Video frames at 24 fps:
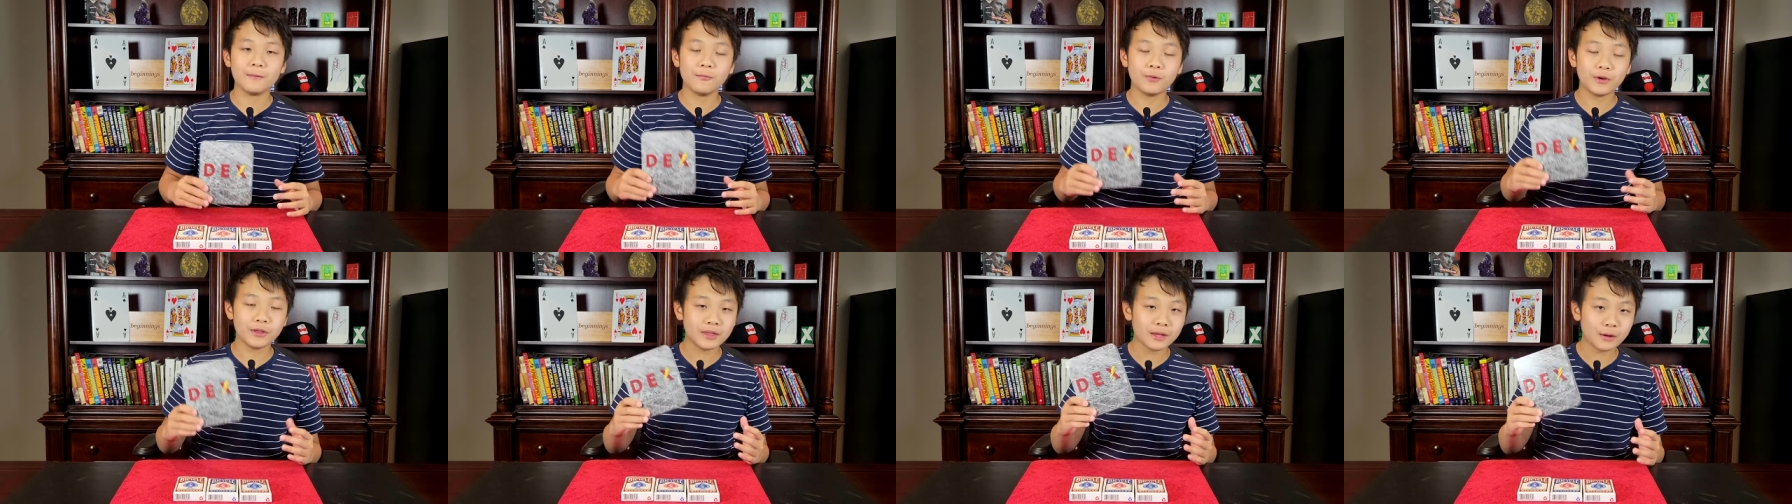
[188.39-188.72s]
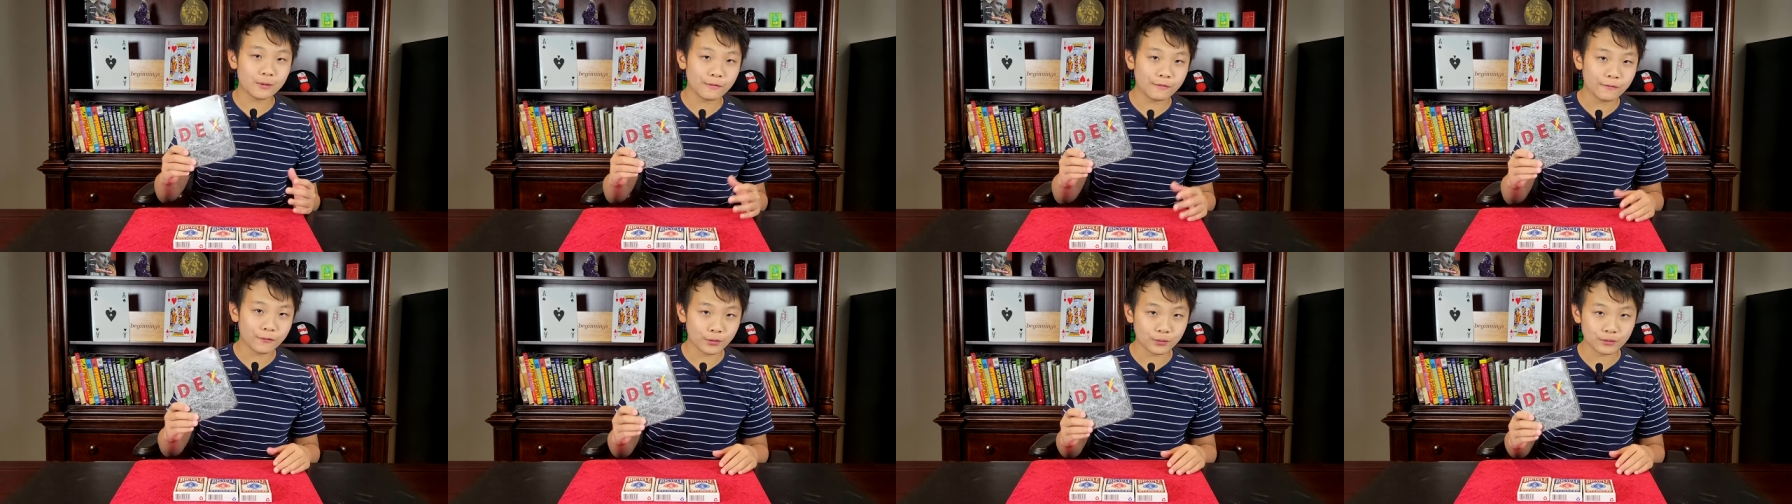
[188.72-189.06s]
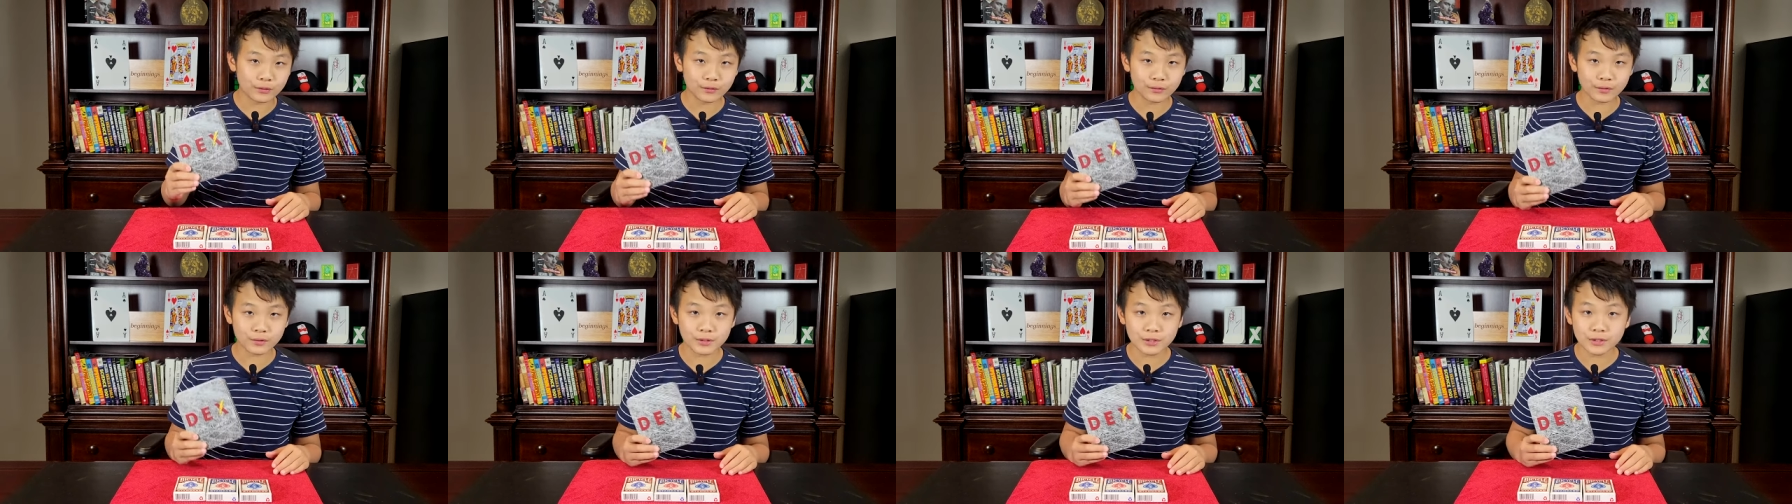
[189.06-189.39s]
Without
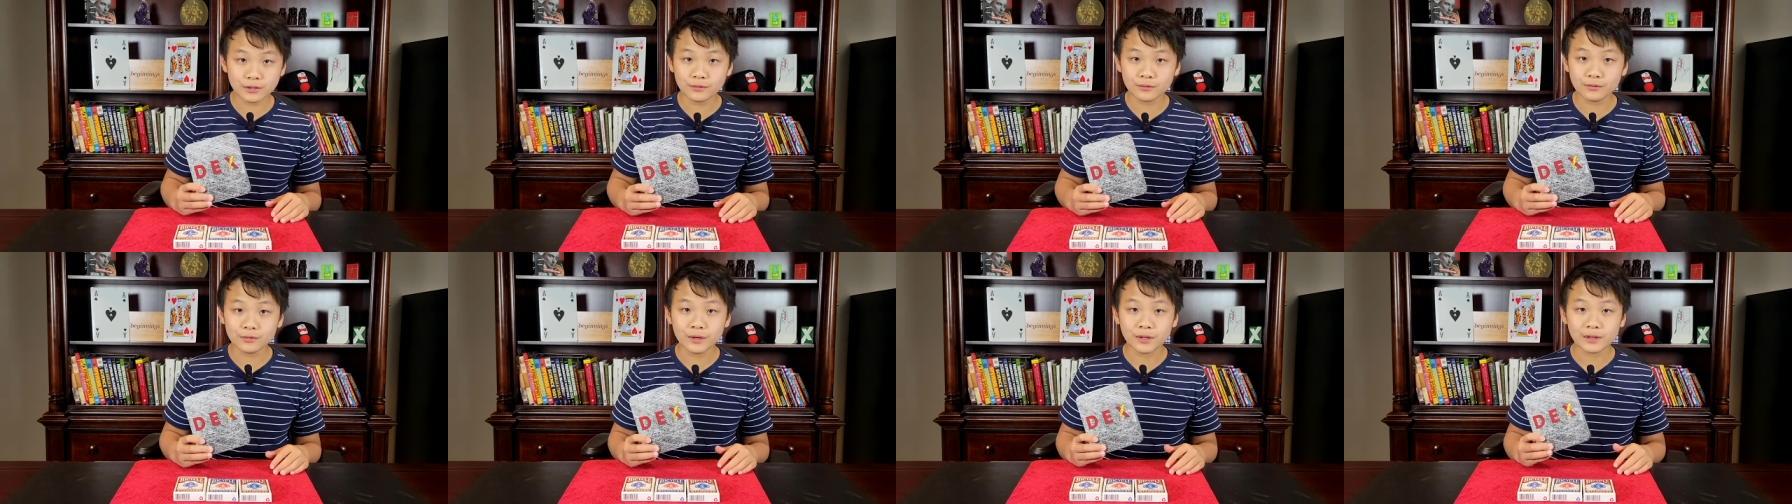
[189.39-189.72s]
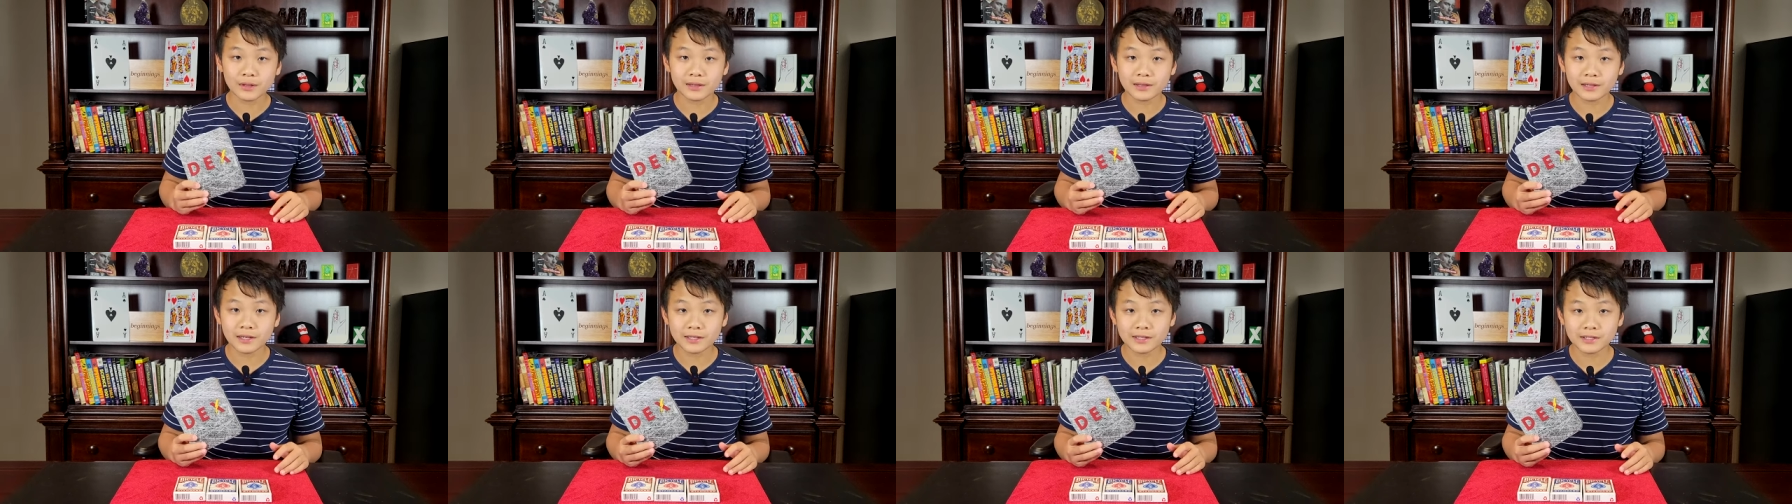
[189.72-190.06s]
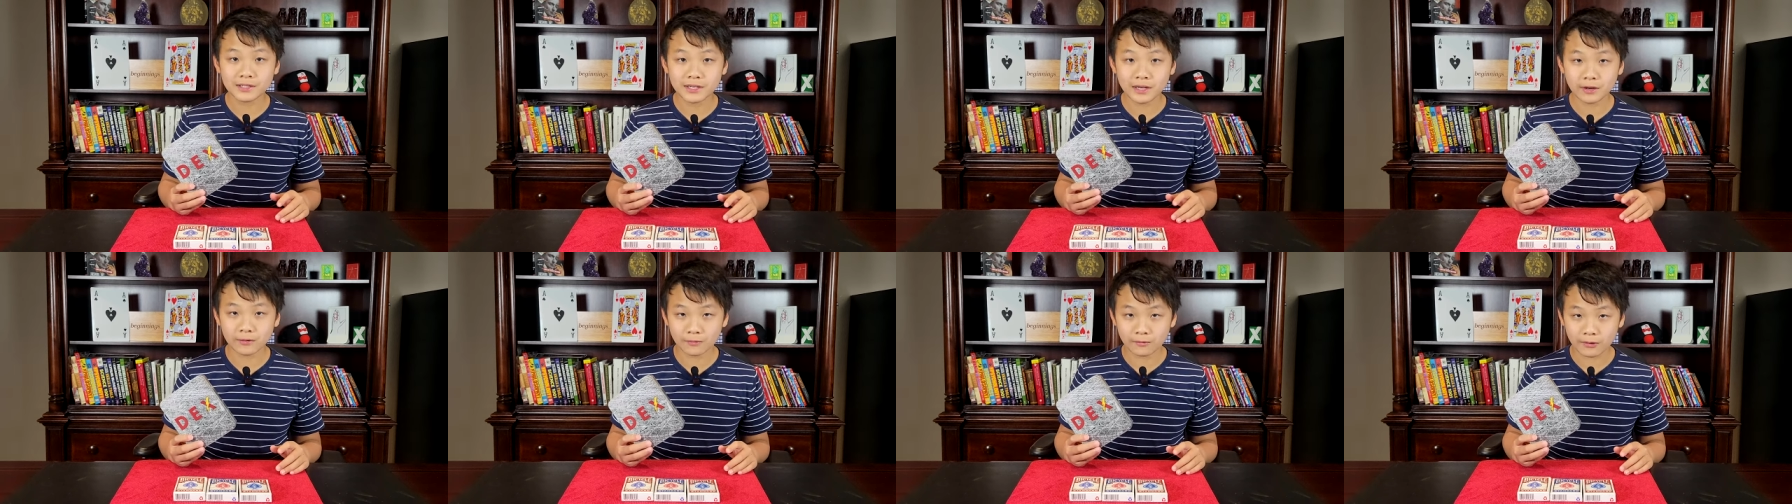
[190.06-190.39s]
further ado,
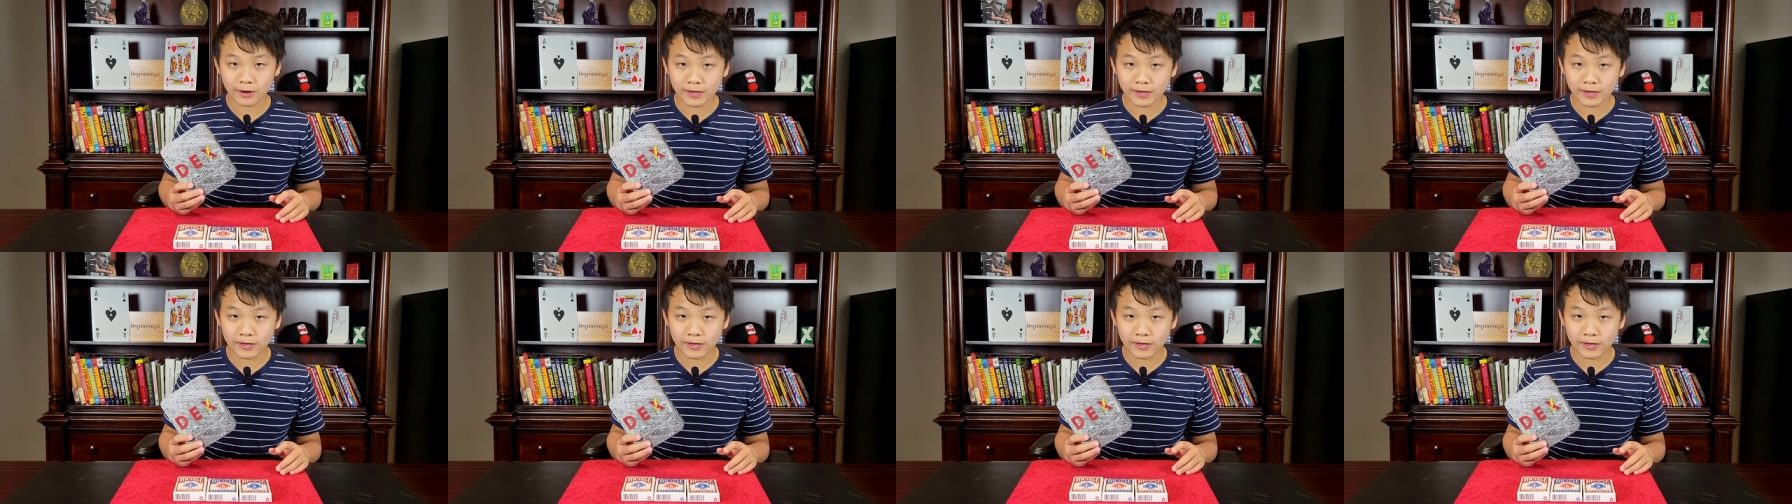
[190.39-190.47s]
let's get